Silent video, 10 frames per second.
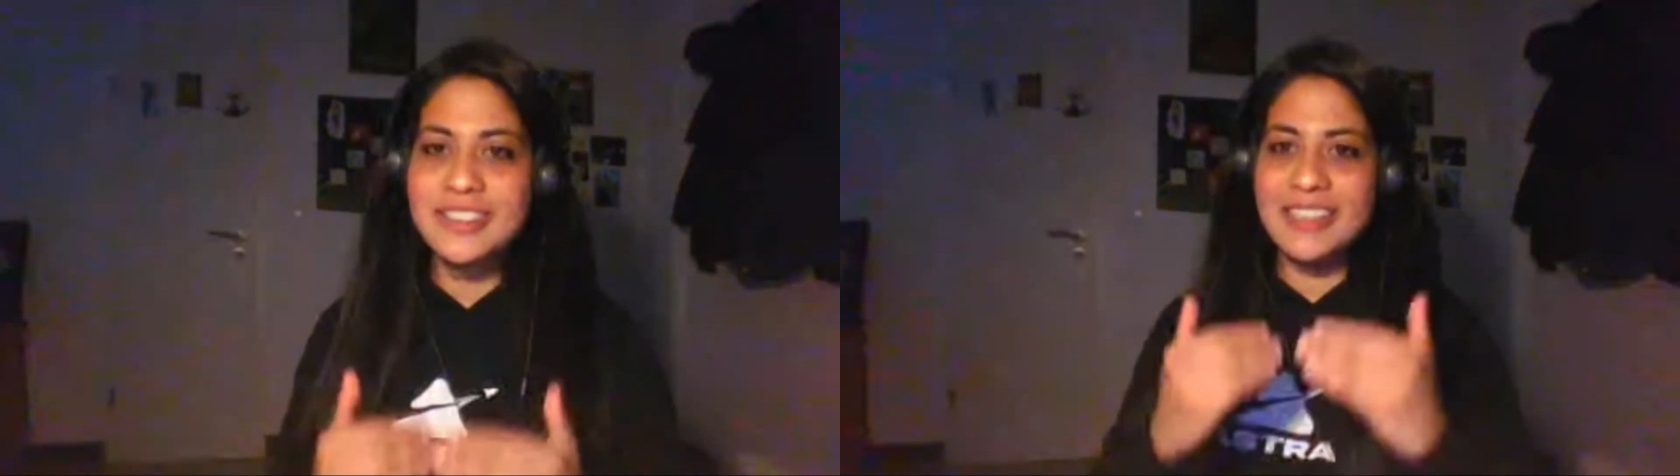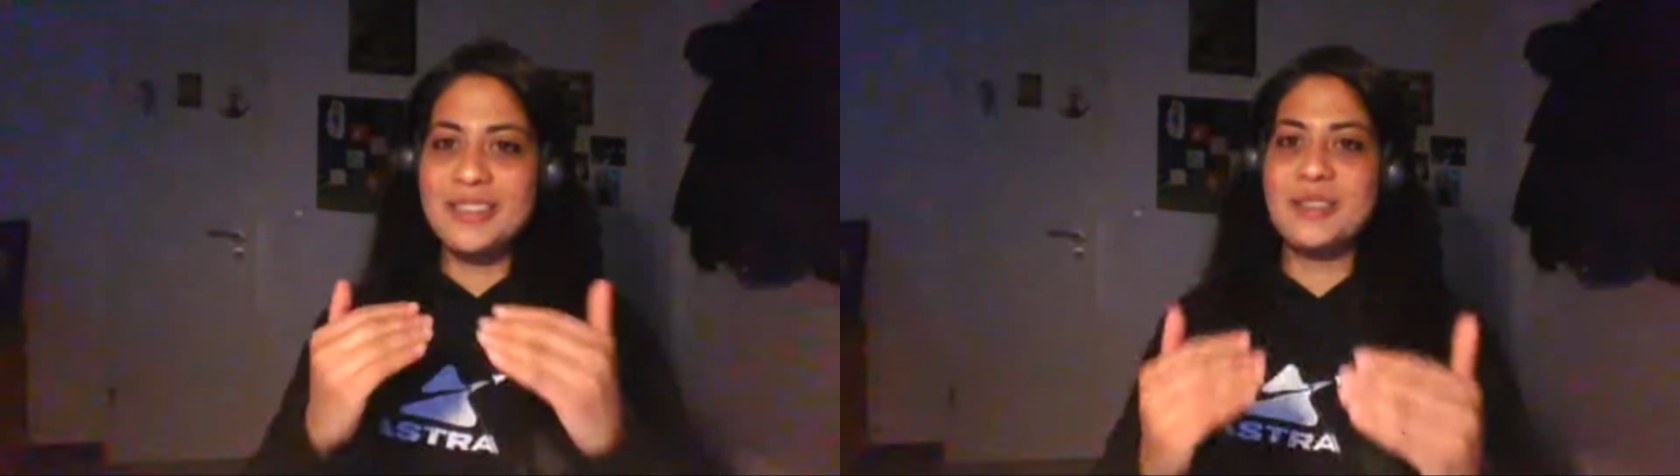
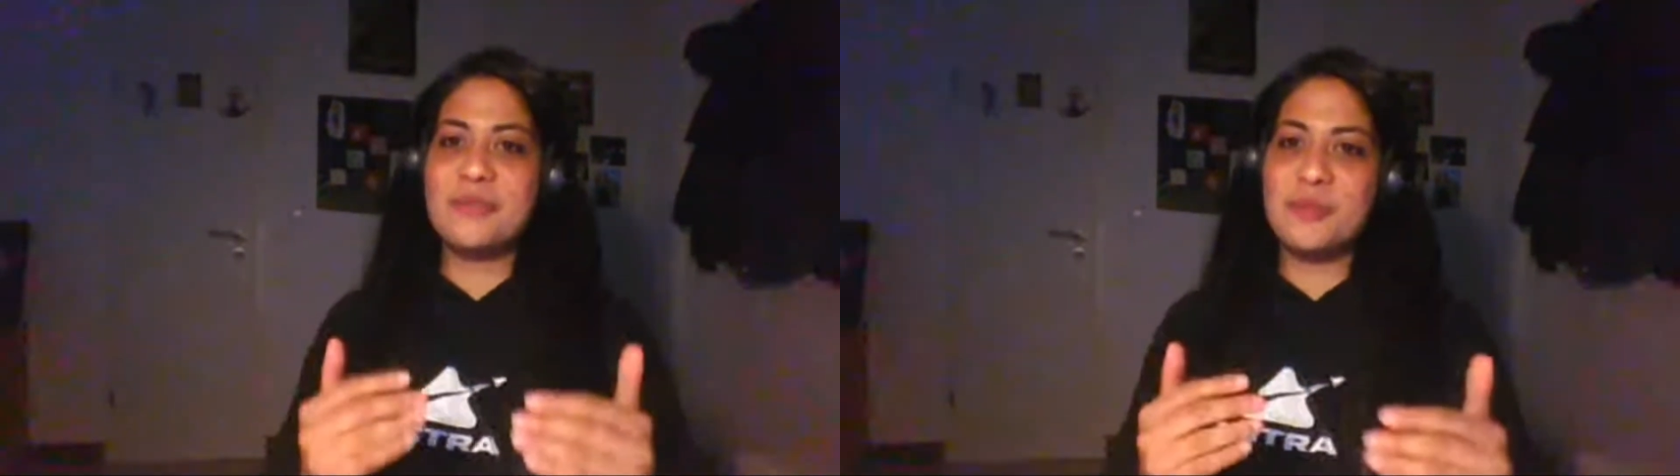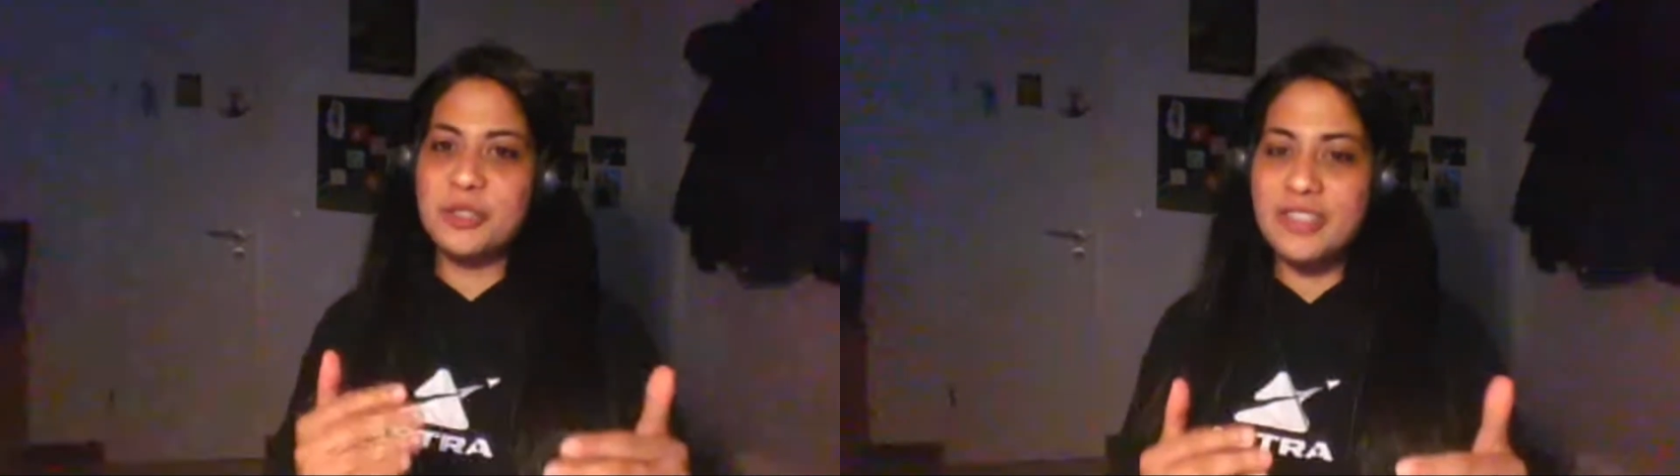gather
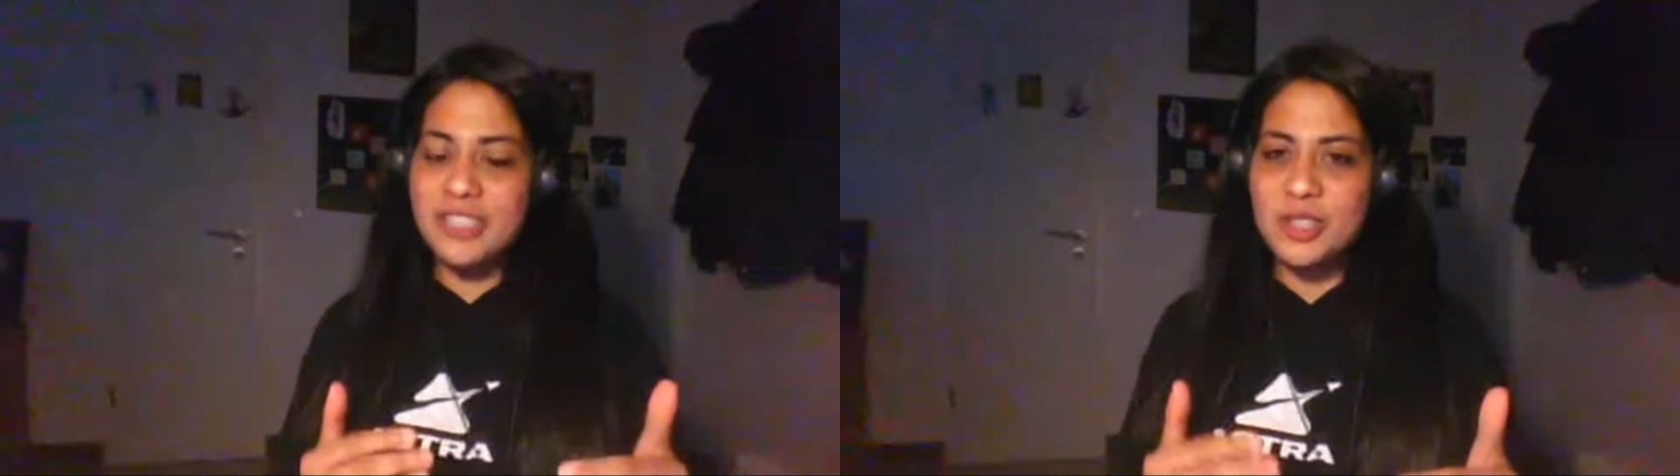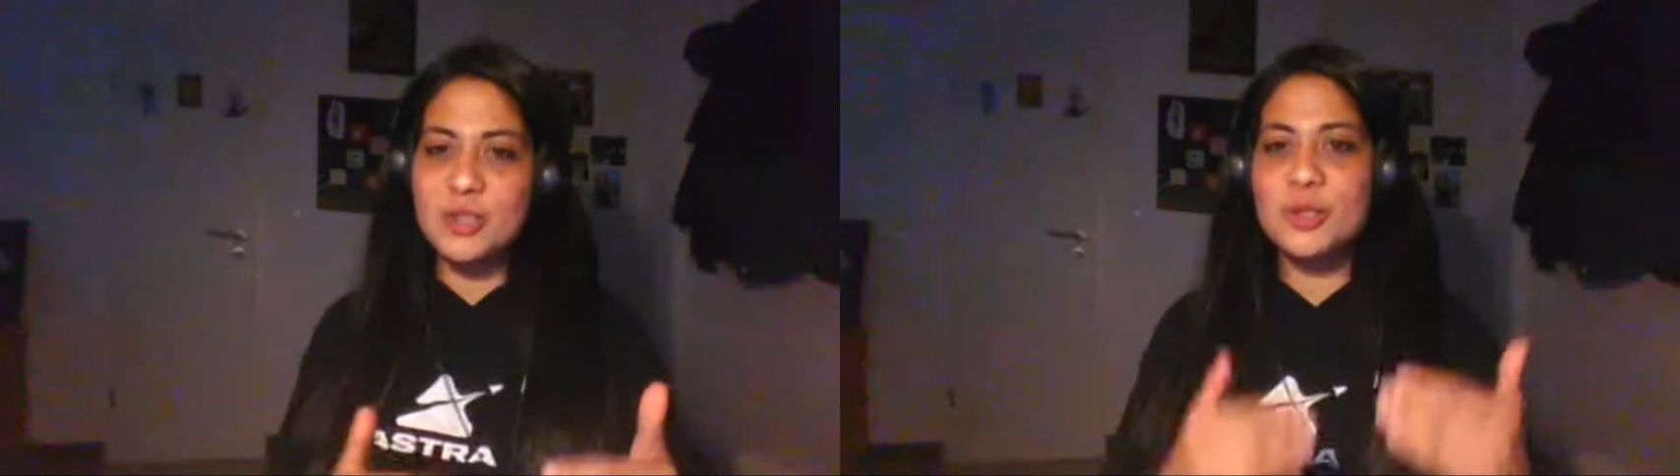the
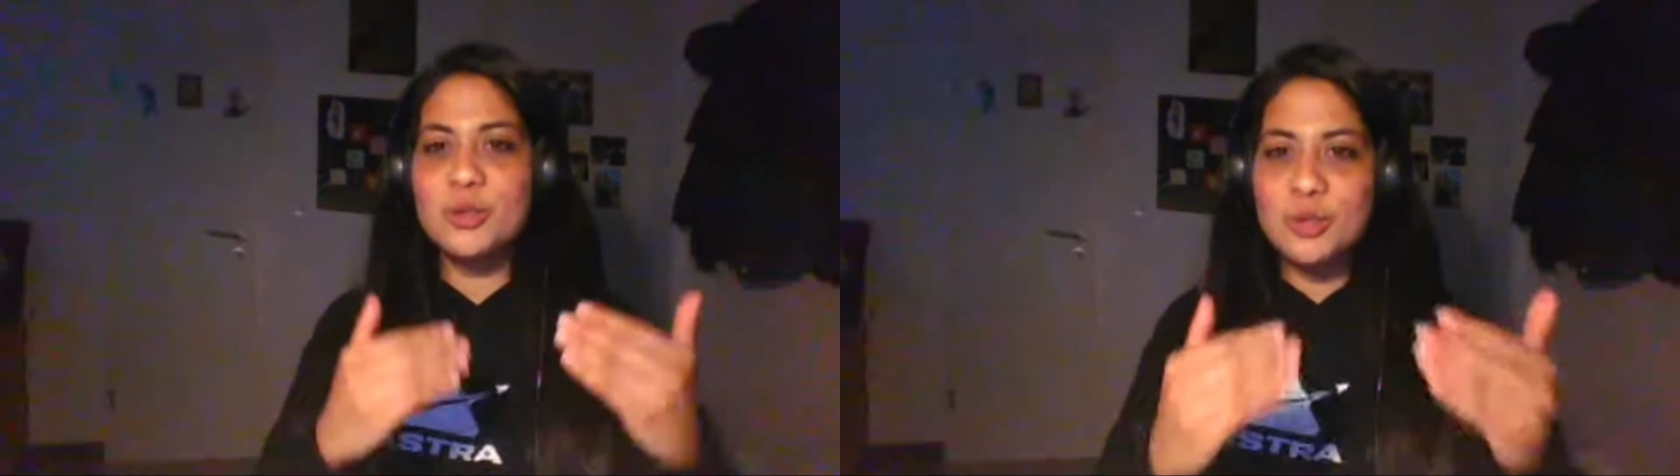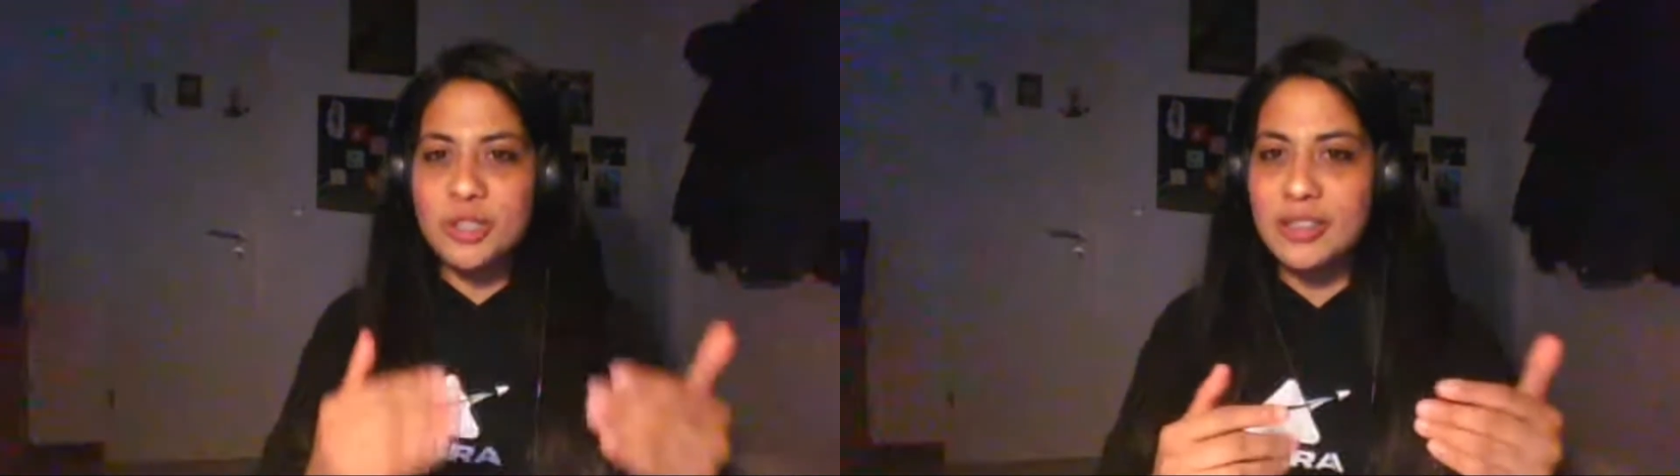motivation
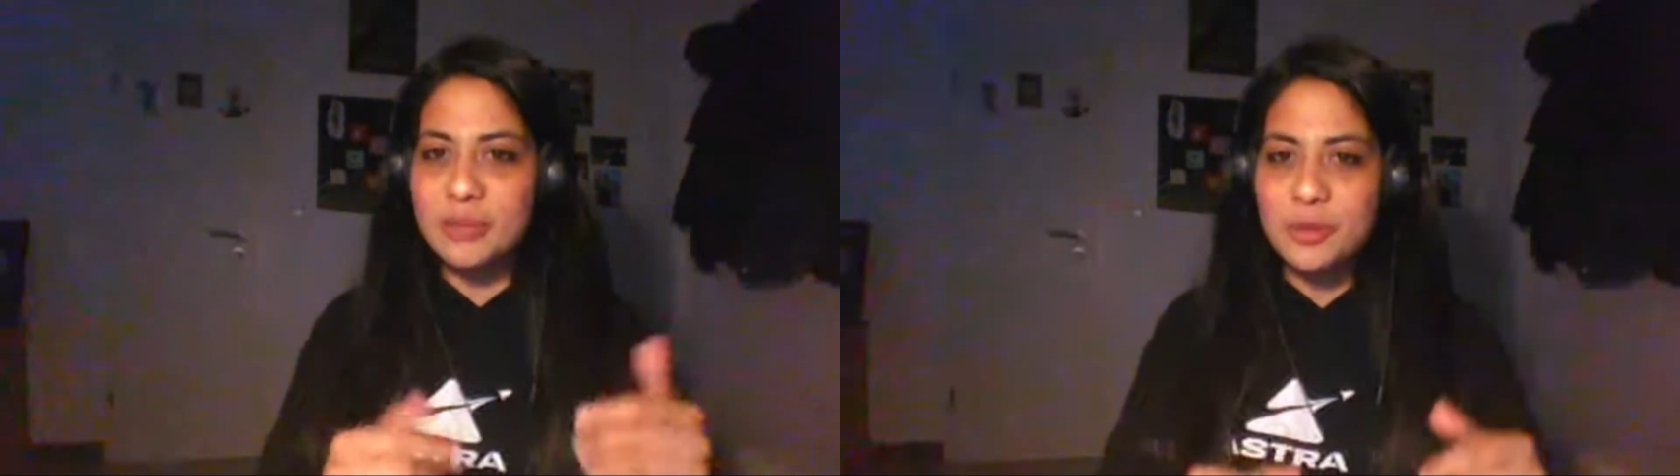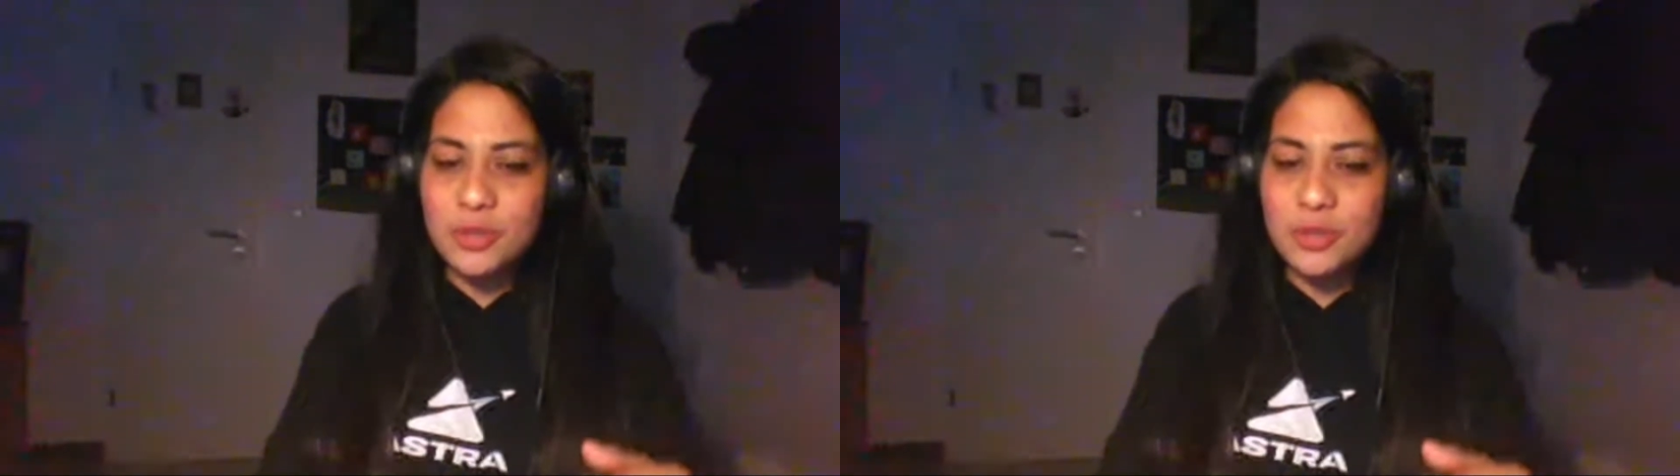to turn up